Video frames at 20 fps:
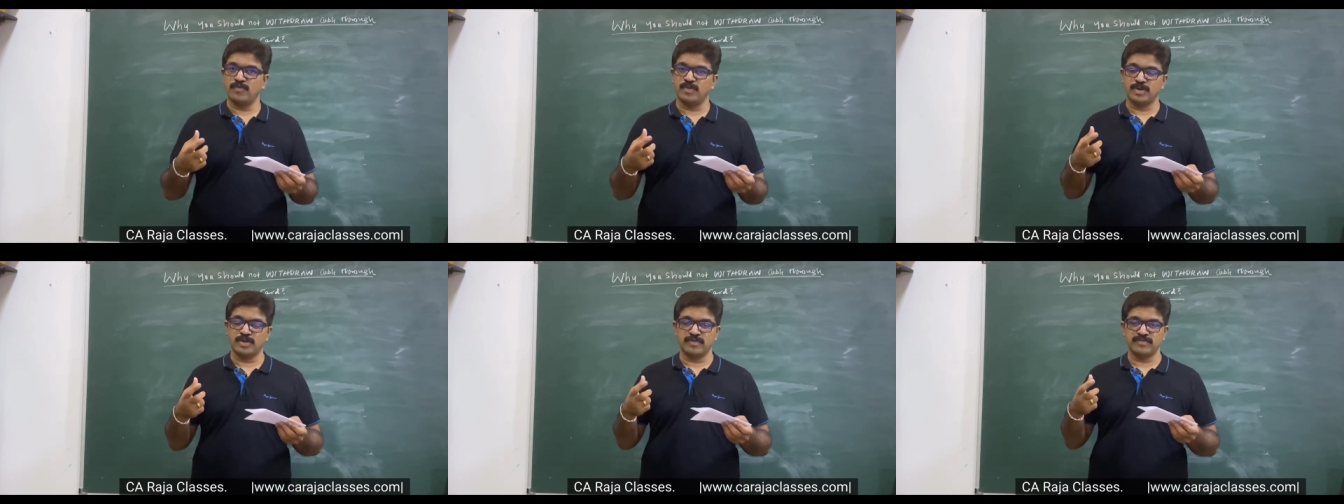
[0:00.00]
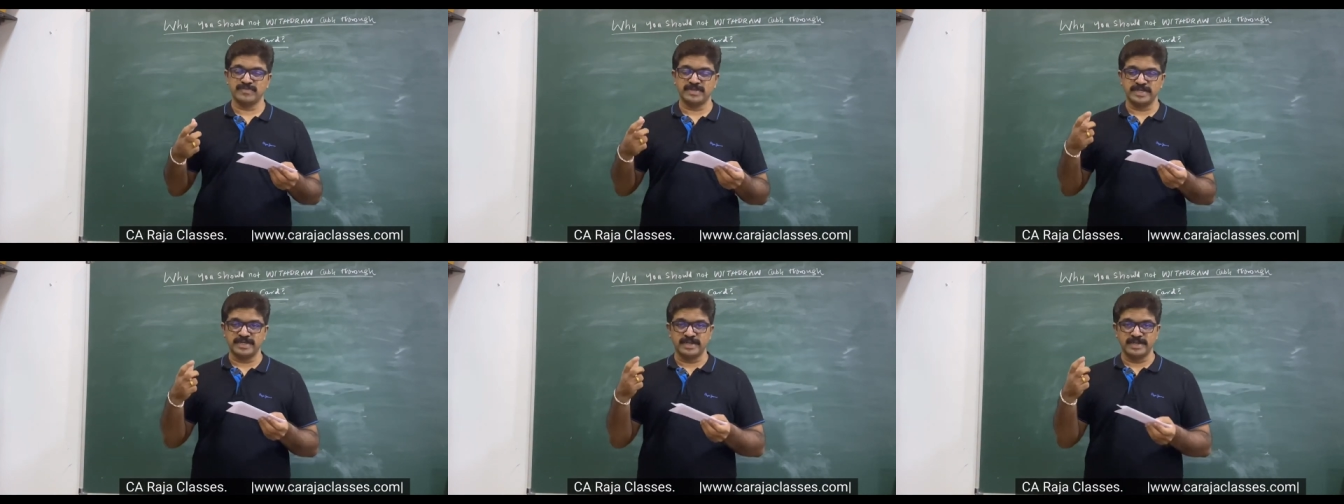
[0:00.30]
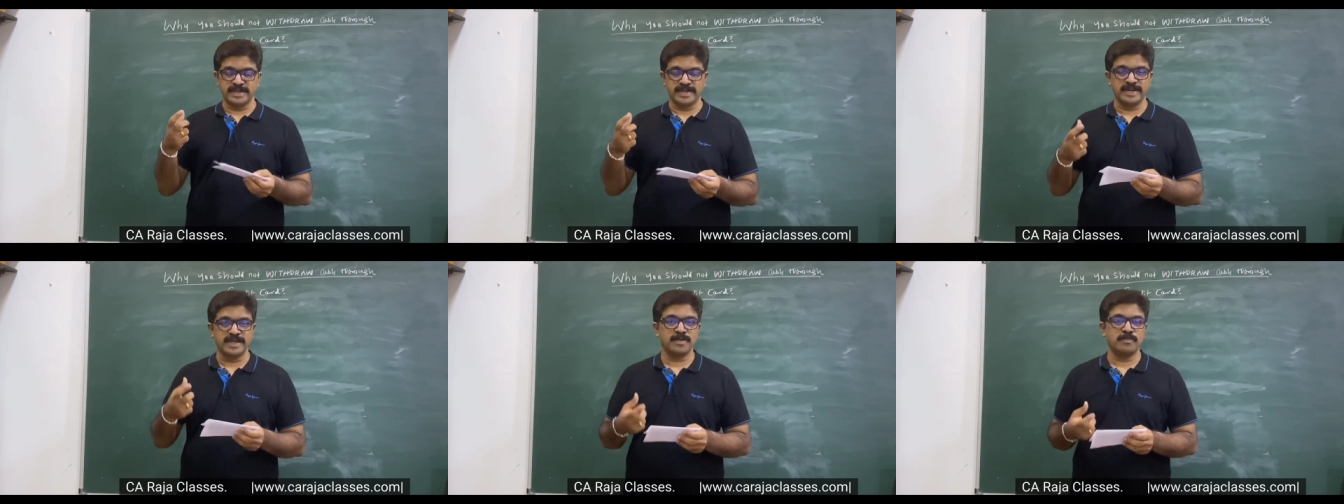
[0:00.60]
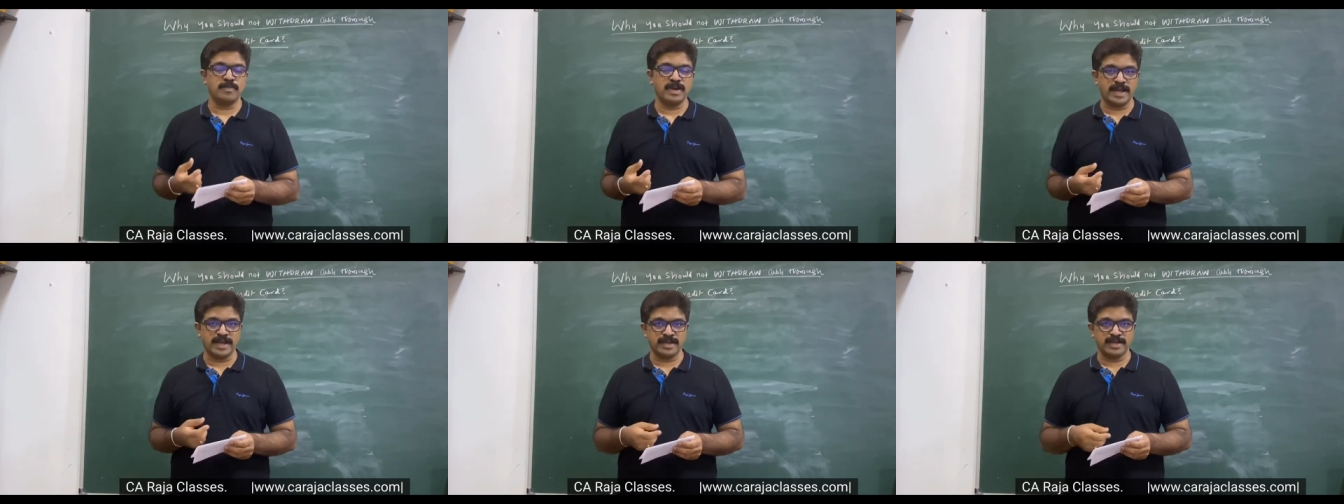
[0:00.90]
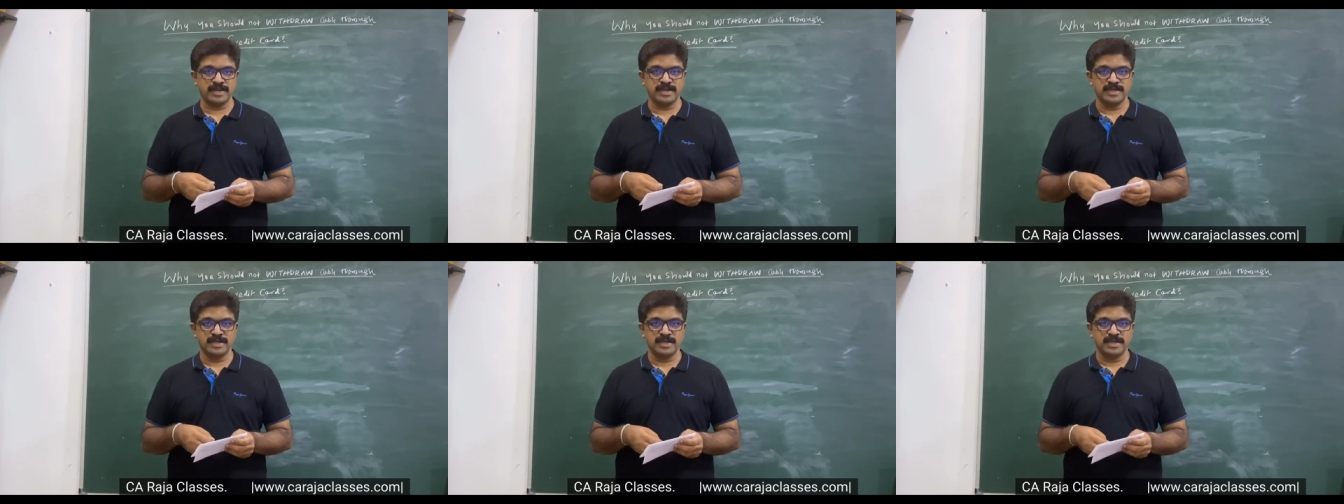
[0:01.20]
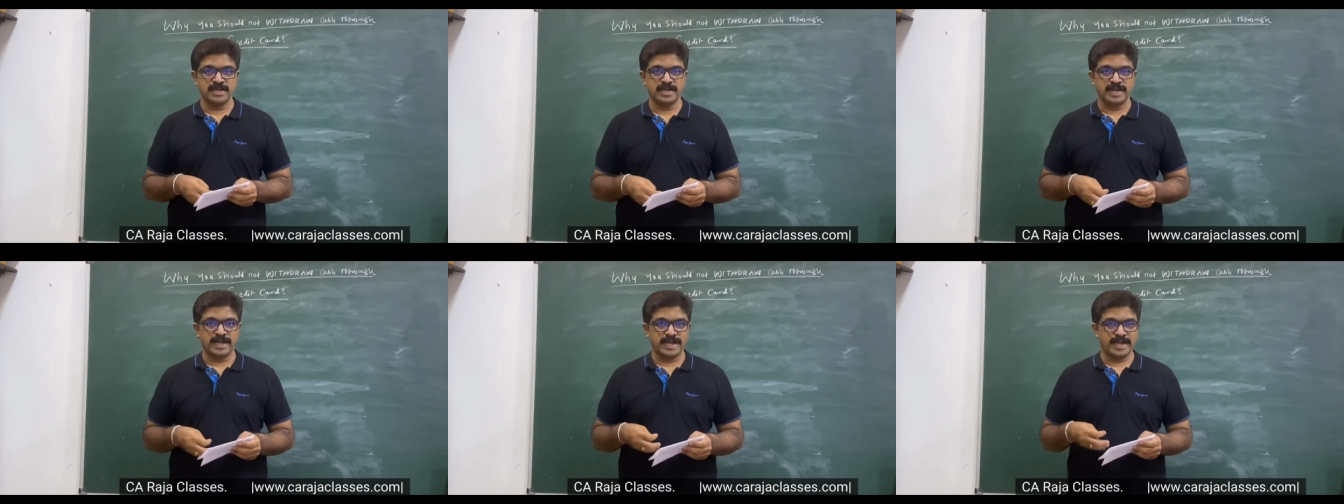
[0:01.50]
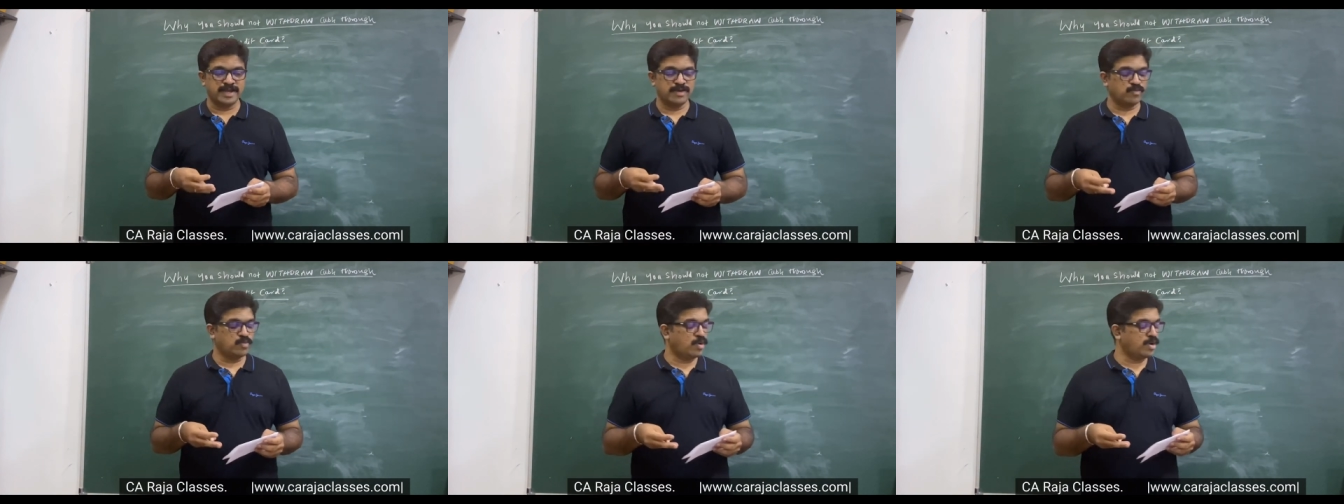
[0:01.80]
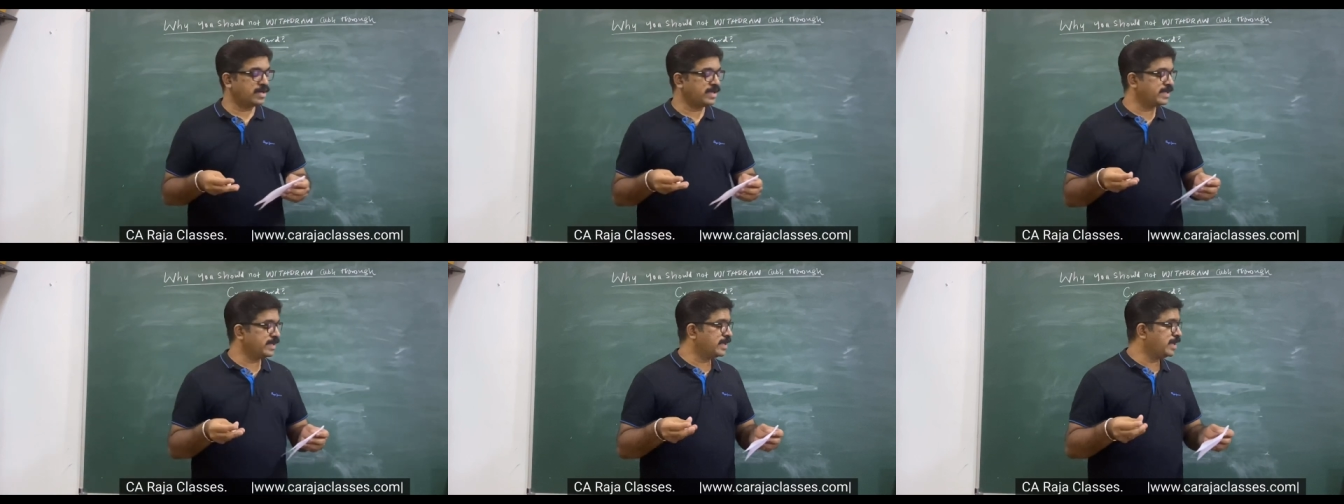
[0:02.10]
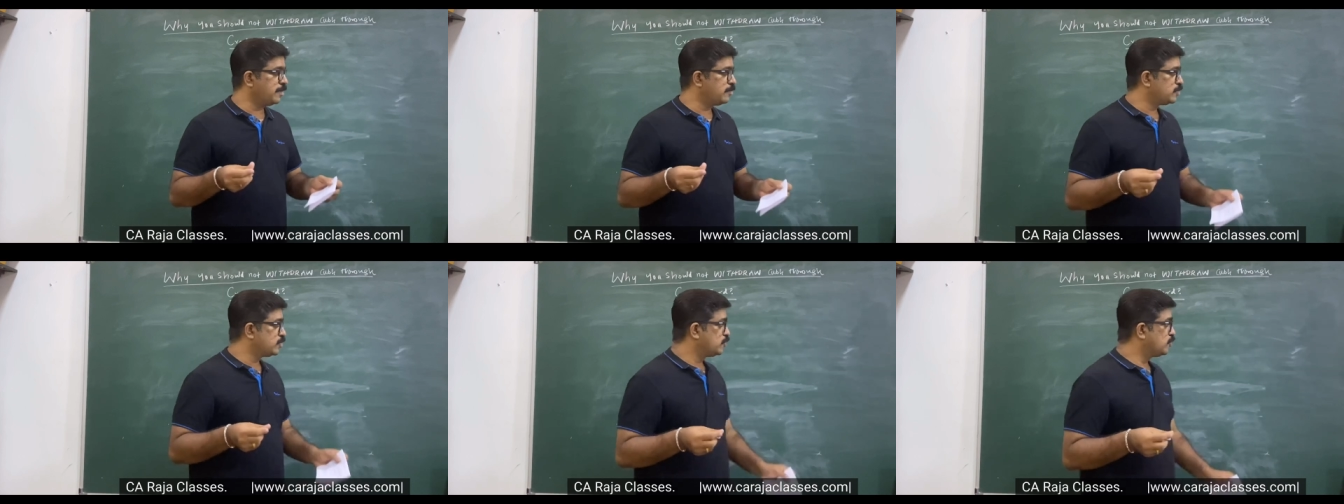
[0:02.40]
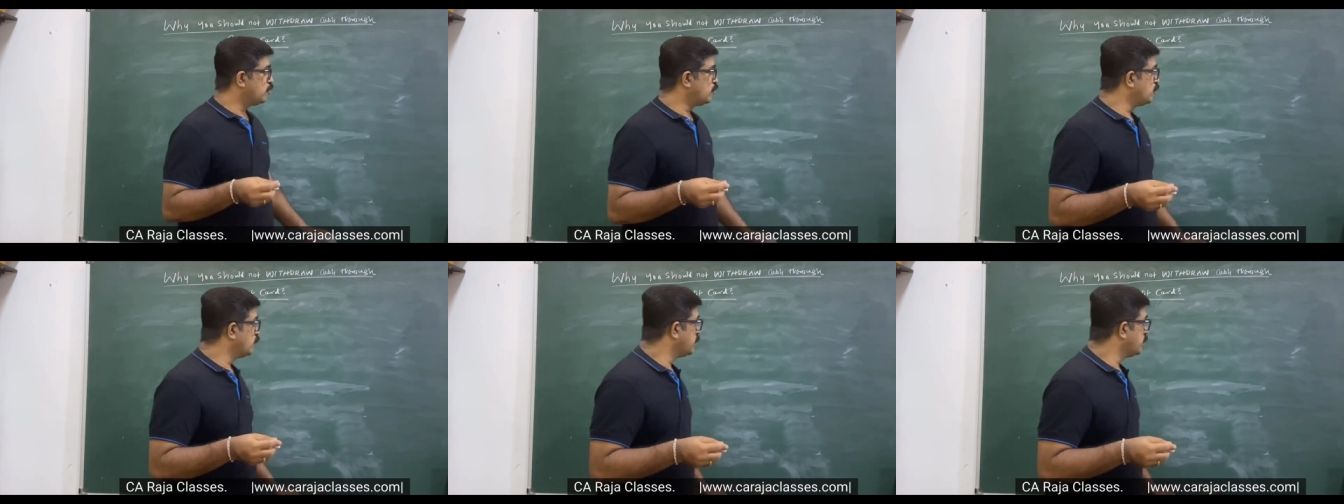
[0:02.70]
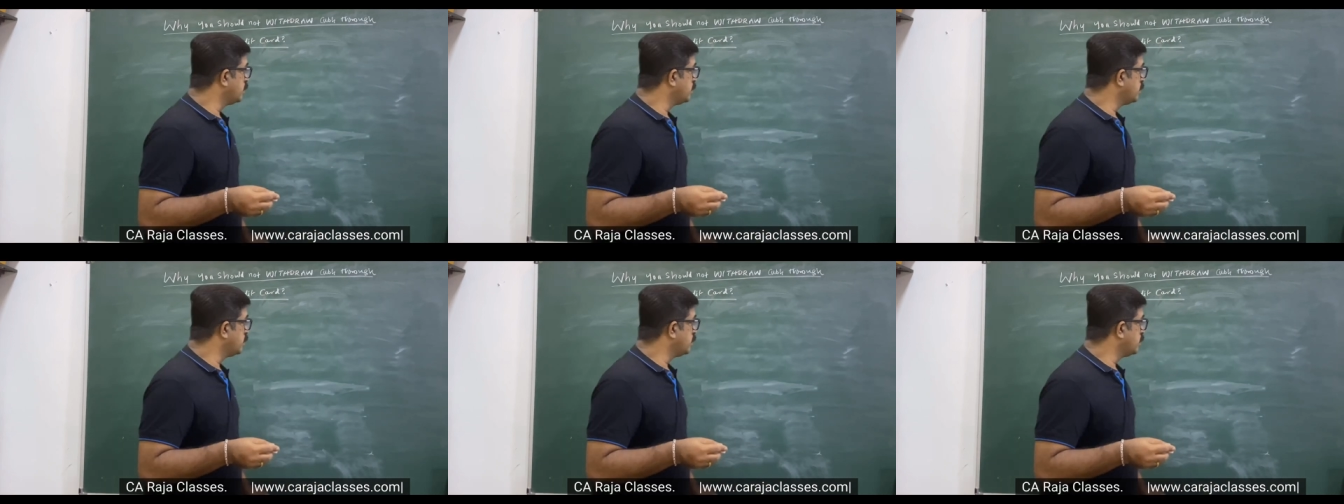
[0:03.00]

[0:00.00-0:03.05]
one of the leading bank. And what I came to know